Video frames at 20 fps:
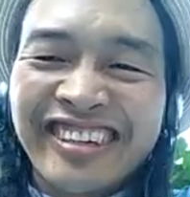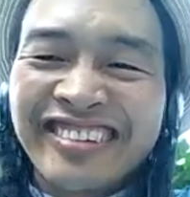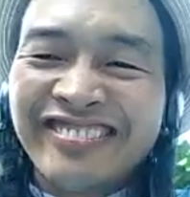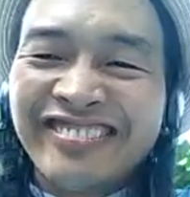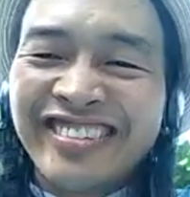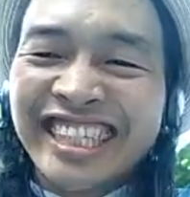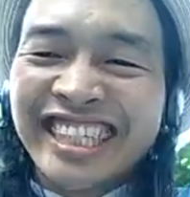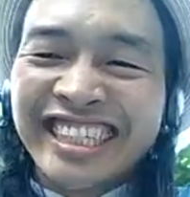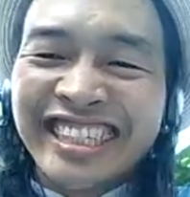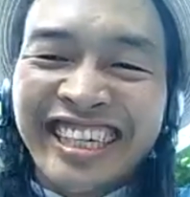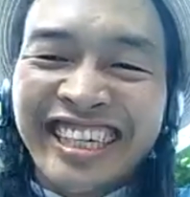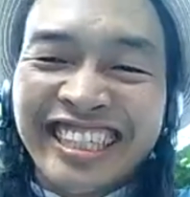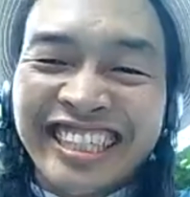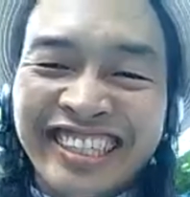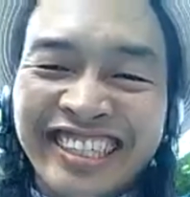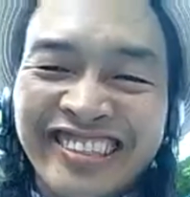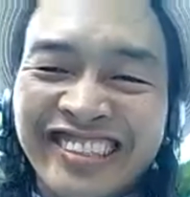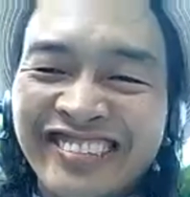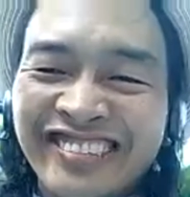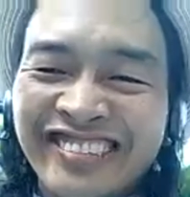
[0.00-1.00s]
bus
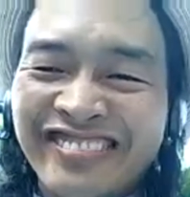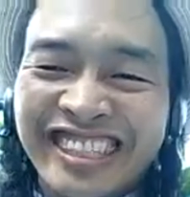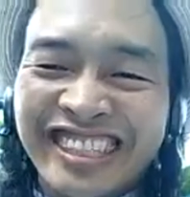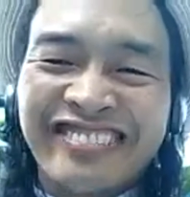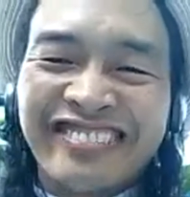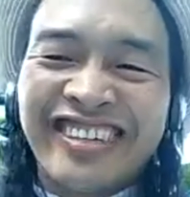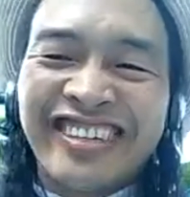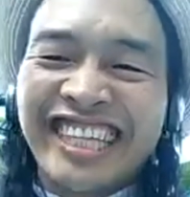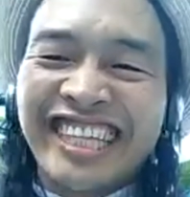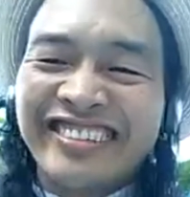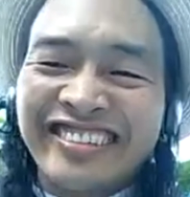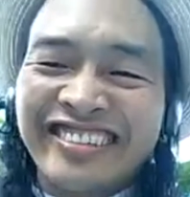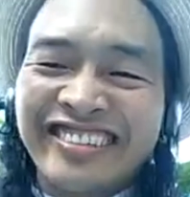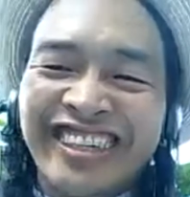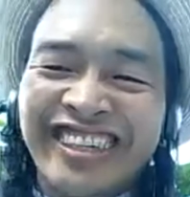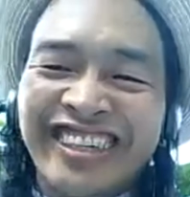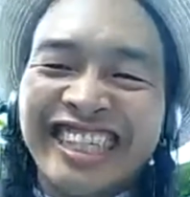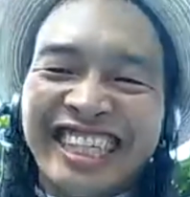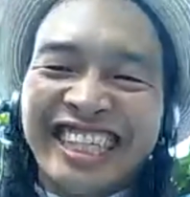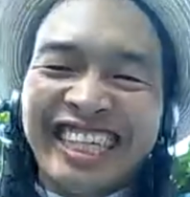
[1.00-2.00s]
canceled but the following
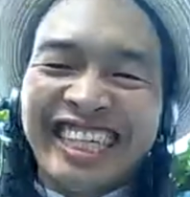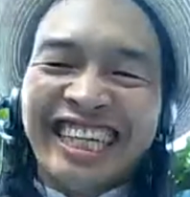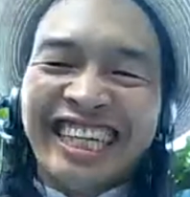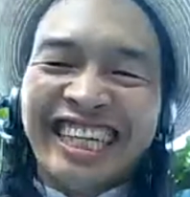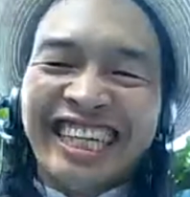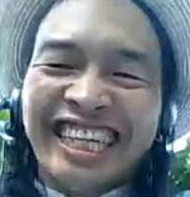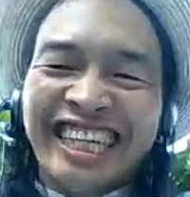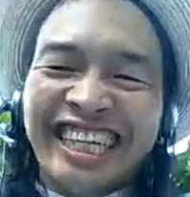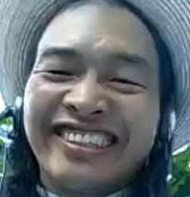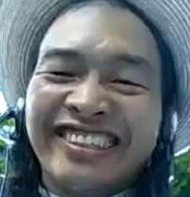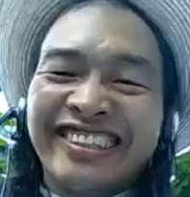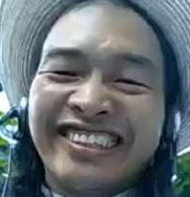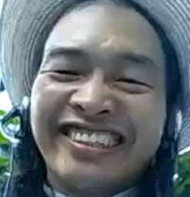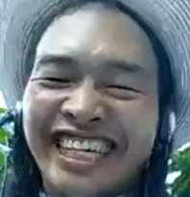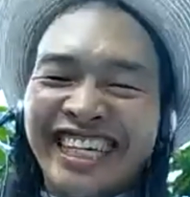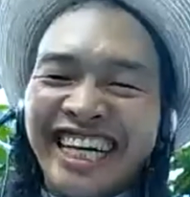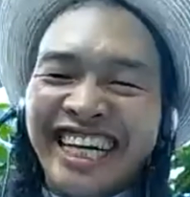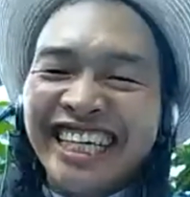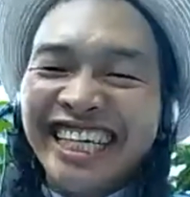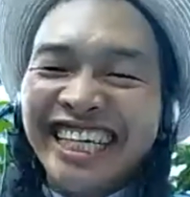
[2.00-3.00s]
bus canceled after
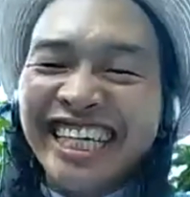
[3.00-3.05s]
that